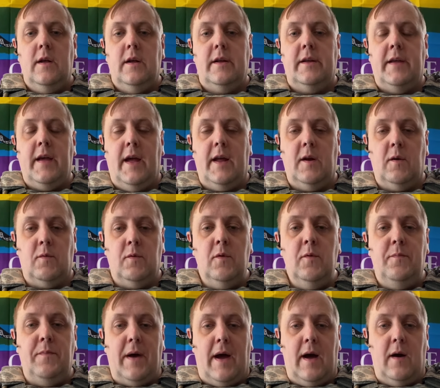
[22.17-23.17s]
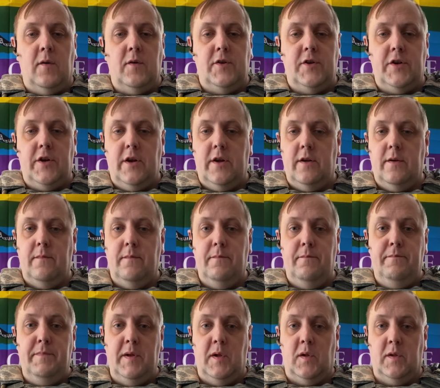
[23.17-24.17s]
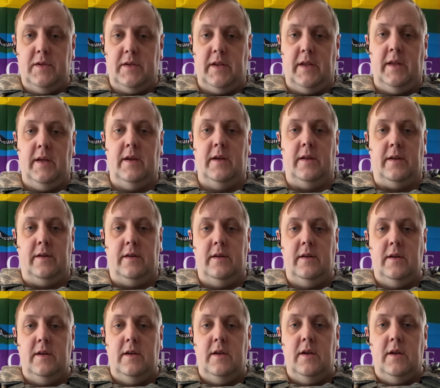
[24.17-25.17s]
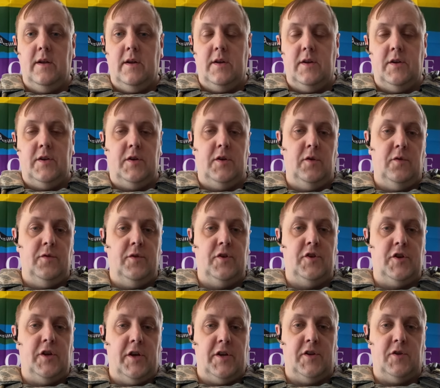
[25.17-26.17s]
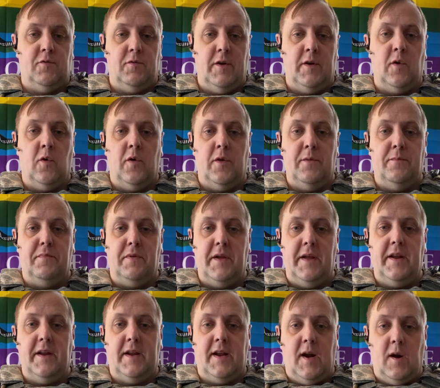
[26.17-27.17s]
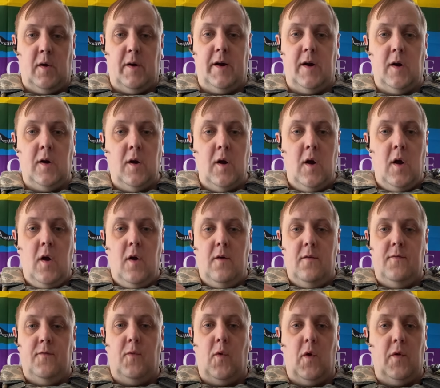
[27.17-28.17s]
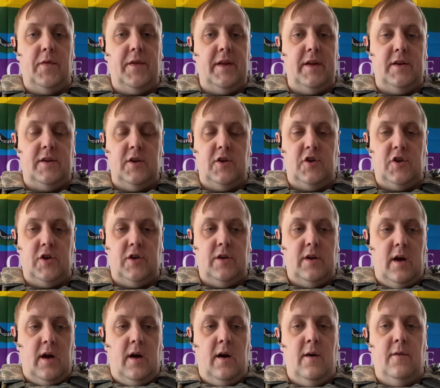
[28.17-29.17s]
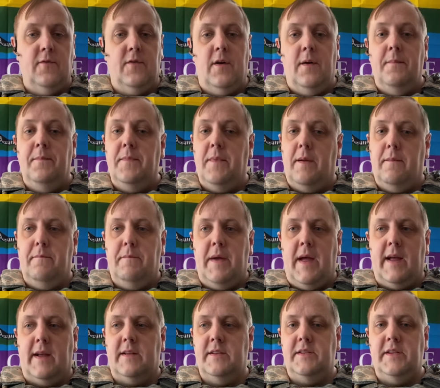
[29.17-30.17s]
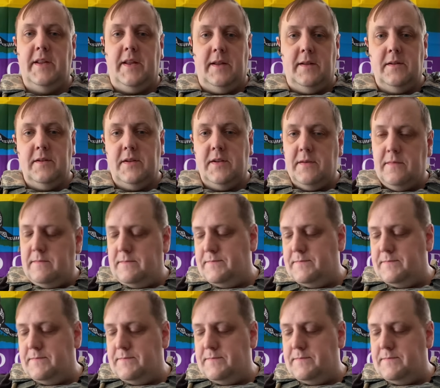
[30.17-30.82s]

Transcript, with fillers: kangaroo pouch built in to the chest rig or the plate carrier for the addition of magazines.